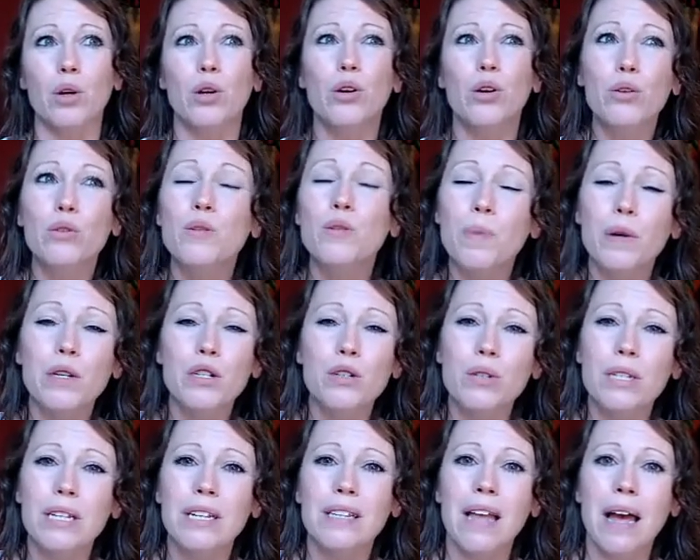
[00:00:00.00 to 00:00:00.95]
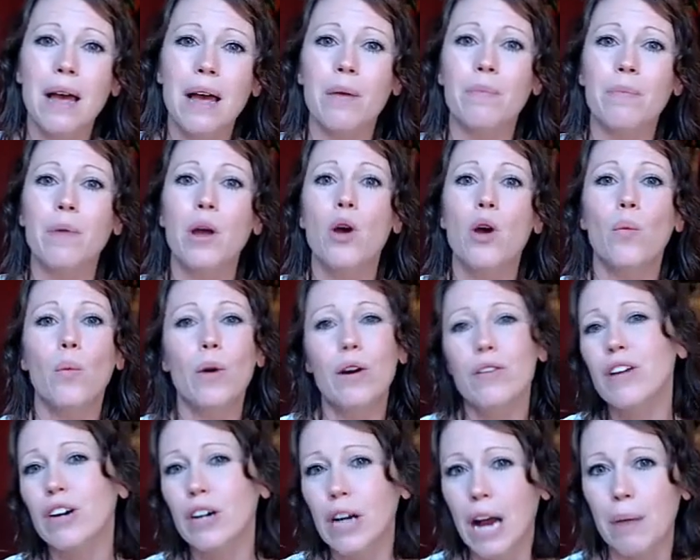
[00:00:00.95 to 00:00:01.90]
who's producing them,
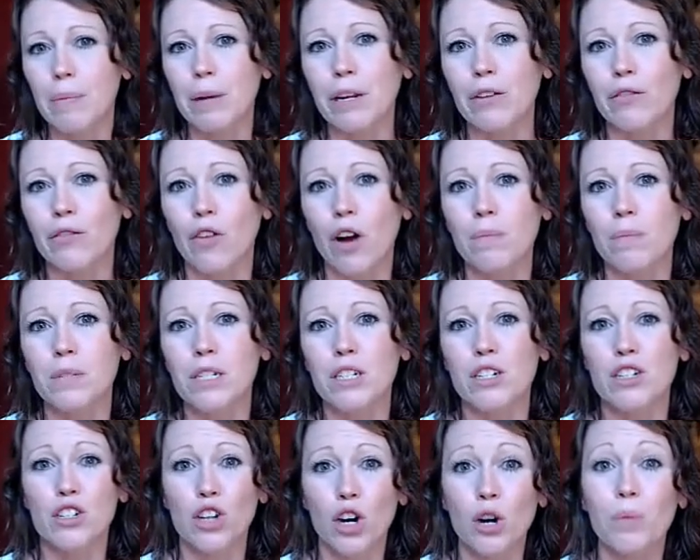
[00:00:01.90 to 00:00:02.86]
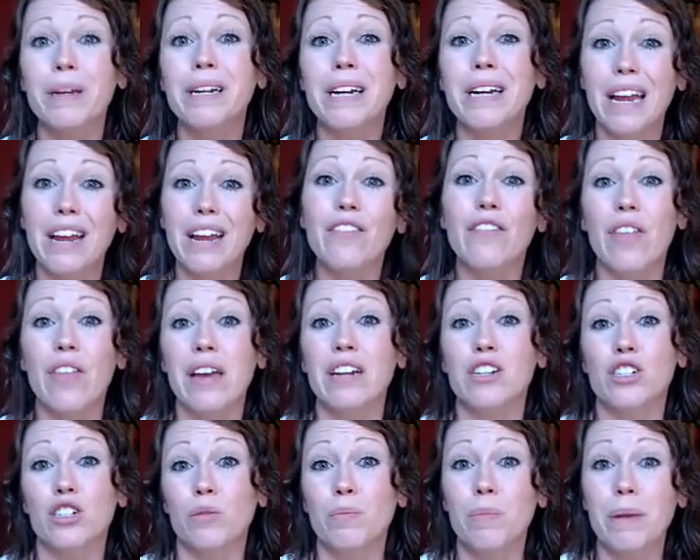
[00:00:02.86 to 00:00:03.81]
where they're coming from, to determine if they
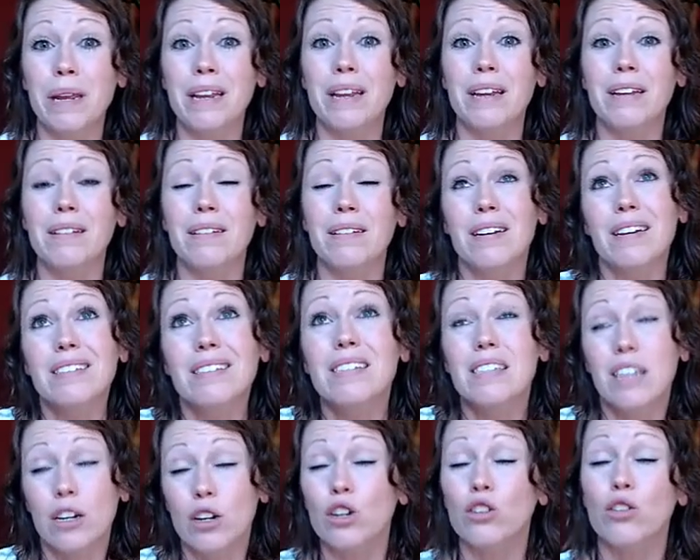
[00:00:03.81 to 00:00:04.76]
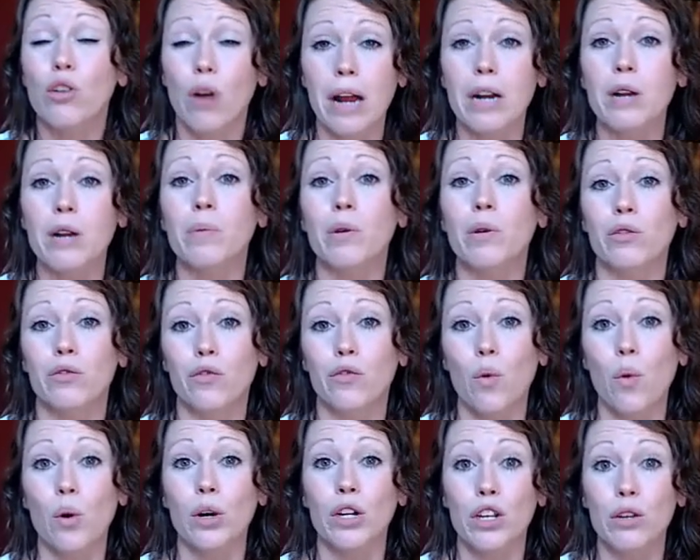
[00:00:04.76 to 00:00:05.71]
should be considered credible
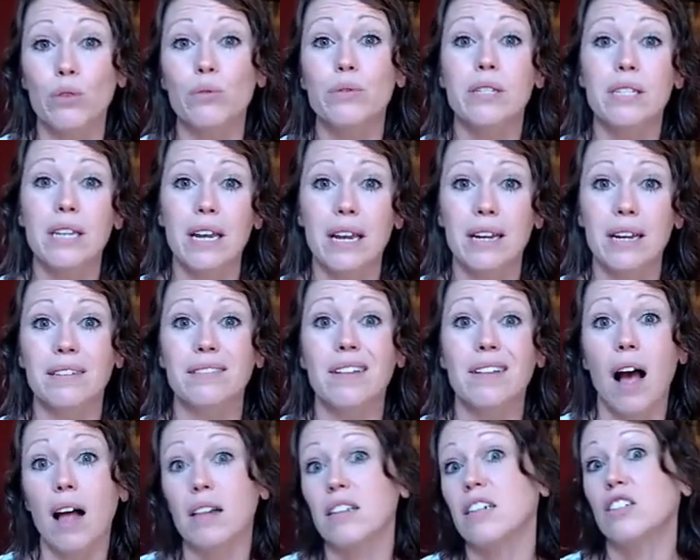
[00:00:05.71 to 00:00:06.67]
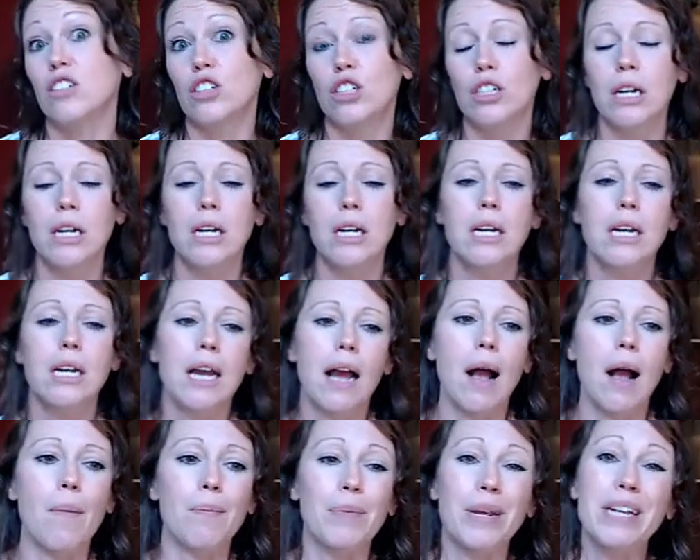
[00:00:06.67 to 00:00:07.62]
for use in college,
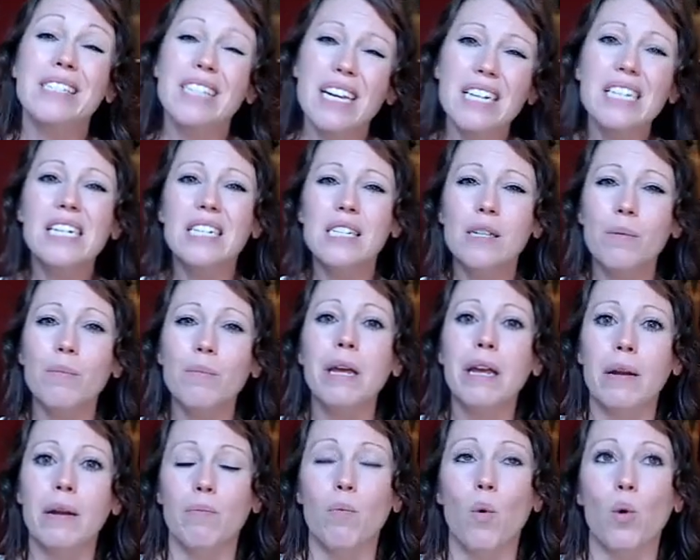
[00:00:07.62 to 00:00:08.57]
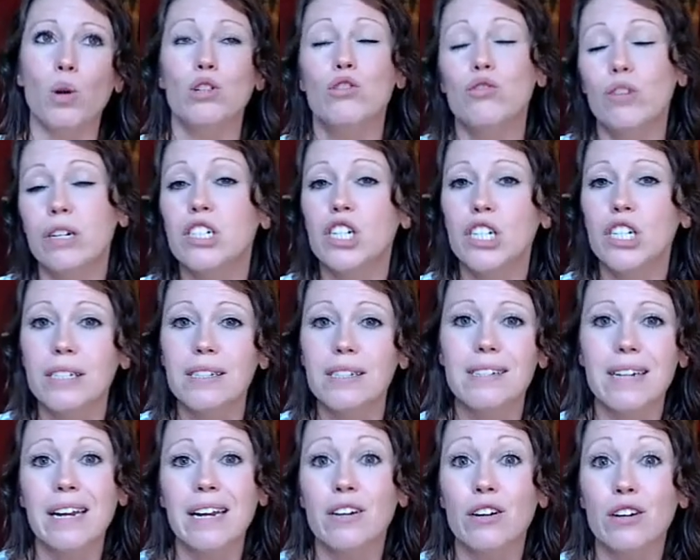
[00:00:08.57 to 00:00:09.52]
because they need to meet more stringent
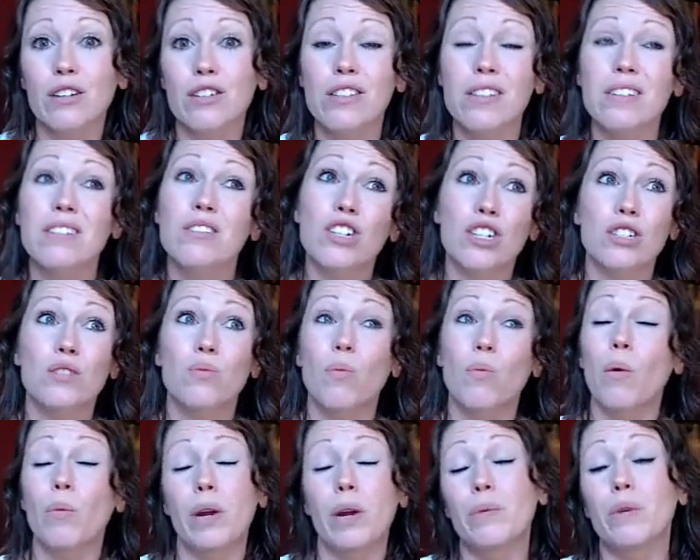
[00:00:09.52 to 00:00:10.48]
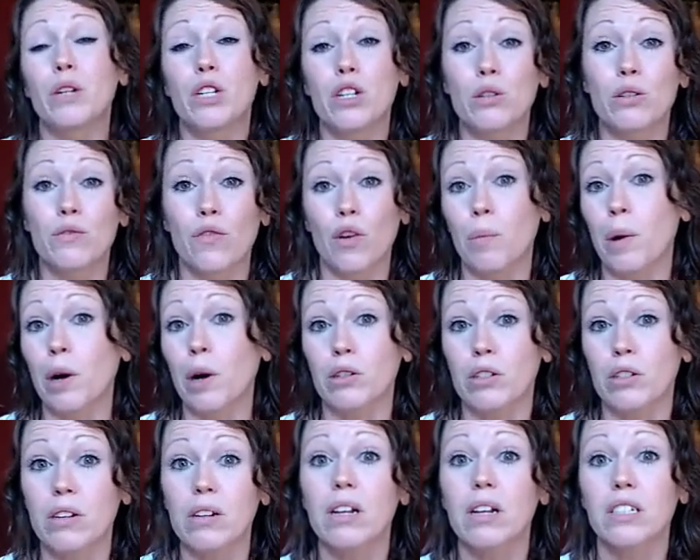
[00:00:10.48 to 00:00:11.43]
standards than just what we would use for
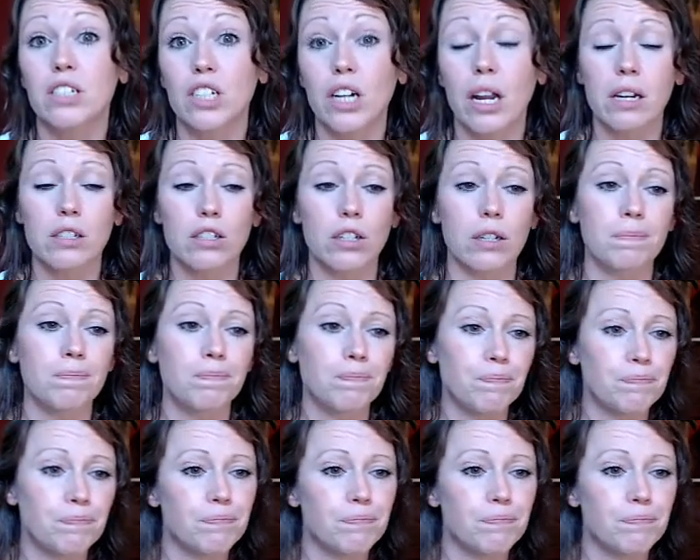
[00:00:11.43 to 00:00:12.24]
personal education.